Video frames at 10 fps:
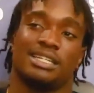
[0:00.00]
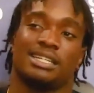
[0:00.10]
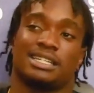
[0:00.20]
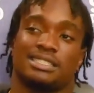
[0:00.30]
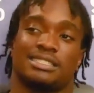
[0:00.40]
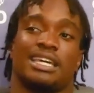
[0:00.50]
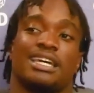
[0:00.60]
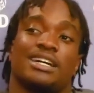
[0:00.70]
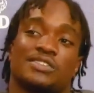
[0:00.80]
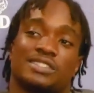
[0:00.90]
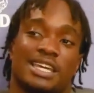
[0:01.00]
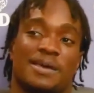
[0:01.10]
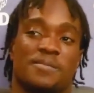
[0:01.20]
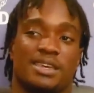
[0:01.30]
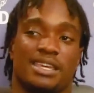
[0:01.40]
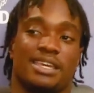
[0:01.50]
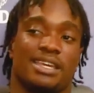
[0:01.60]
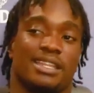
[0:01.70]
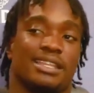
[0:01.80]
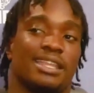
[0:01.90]
Because they understand me,
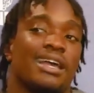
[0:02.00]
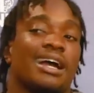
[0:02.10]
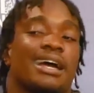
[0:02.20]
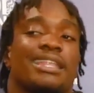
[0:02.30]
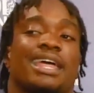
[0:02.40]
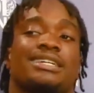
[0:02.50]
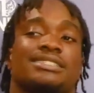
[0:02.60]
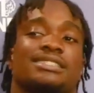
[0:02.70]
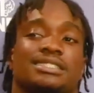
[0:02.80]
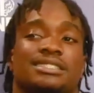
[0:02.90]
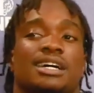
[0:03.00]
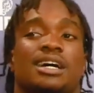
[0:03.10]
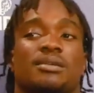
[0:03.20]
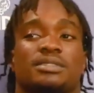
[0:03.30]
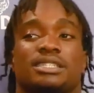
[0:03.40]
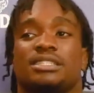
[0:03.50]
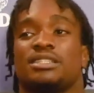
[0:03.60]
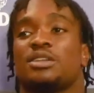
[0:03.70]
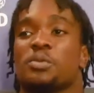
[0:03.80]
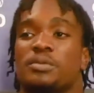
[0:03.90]
and they actually took the time to get
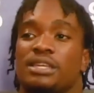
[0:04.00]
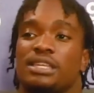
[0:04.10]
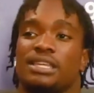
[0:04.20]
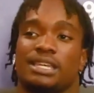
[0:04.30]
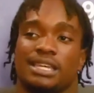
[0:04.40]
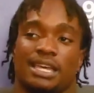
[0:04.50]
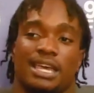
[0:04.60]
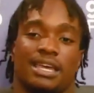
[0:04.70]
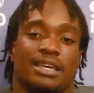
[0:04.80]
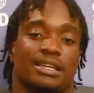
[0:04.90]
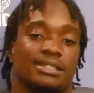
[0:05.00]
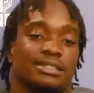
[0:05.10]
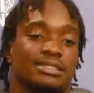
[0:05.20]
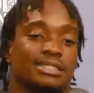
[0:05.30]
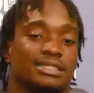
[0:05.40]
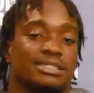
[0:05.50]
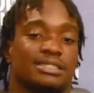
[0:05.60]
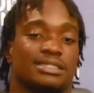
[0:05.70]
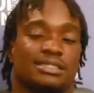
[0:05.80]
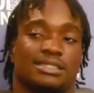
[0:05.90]
to know me and
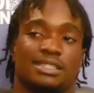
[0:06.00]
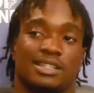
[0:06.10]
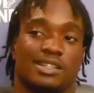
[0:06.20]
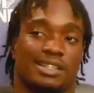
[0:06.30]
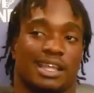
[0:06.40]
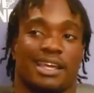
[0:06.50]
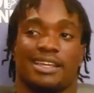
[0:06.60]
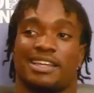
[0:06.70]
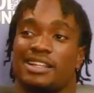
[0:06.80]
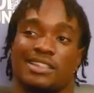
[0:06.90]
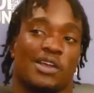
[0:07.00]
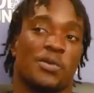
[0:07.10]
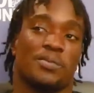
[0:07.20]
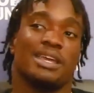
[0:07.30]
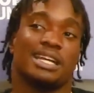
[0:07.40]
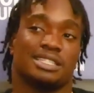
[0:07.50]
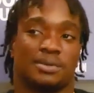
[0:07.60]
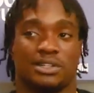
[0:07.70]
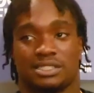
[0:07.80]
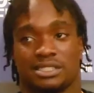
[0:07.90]
just like learn me as a
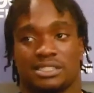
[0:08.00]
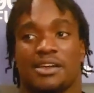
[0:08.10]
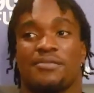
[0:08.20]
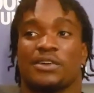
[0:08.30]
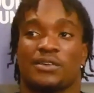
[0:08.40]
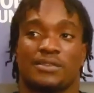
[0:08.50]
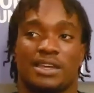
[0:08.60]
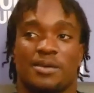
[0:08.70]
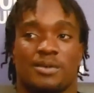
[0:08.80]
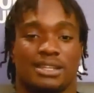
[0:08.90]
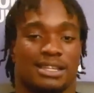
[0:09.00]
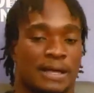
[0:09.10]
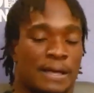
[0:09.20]
person, and I've learned them and